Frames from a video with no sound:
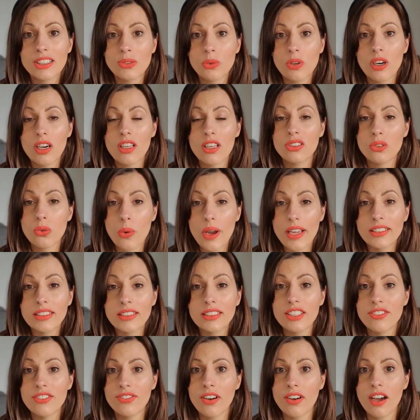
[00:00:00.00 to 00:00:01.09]
worth
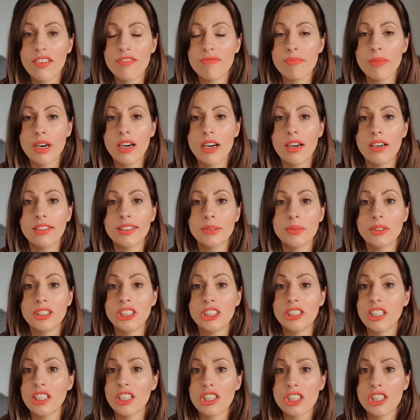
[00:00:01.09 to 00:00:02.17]
25 marks, which
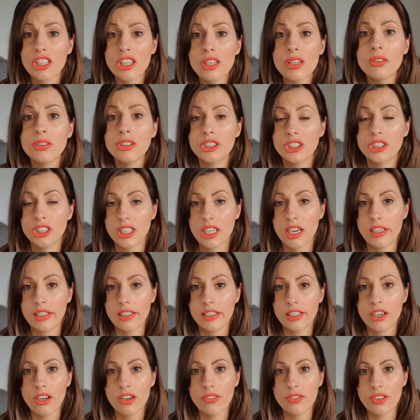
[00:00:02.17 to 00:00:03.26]
is a huge
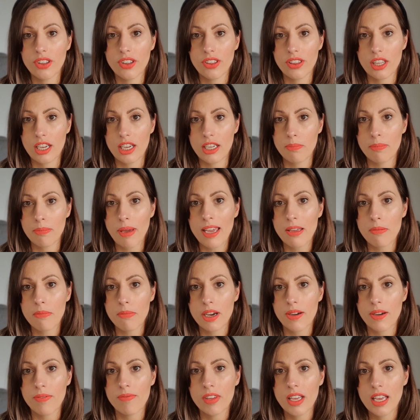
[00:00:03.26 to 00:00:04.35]
chunk of the third
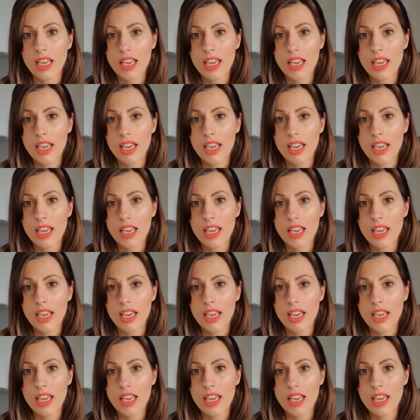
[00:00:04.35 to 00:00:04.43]
paper.